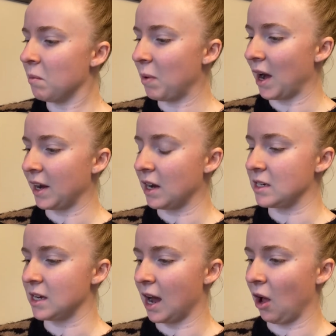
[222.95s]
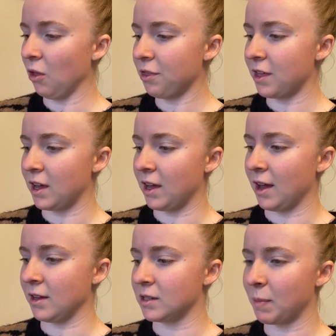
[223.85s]
buy into health
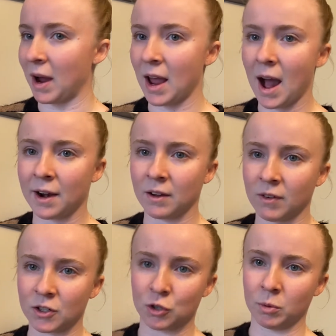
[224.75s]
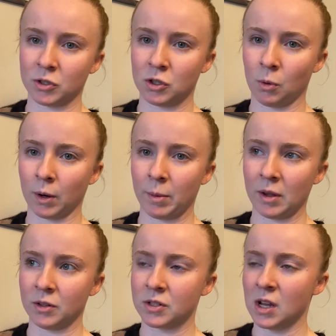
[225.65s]
is by adding vegetables to our
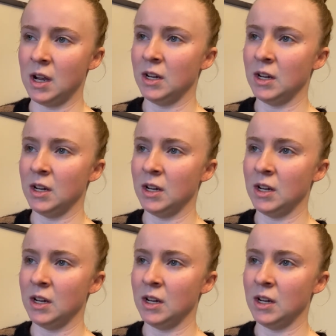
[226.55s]
meals.